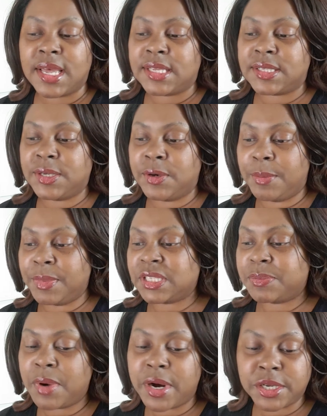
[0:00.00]
So I
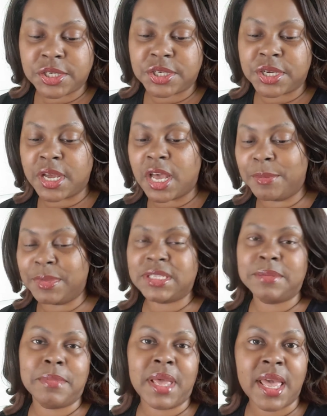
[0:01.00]
missed March, I
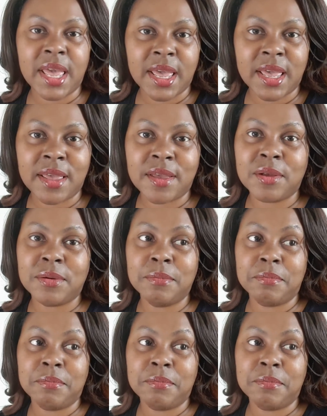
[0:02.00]
missed May.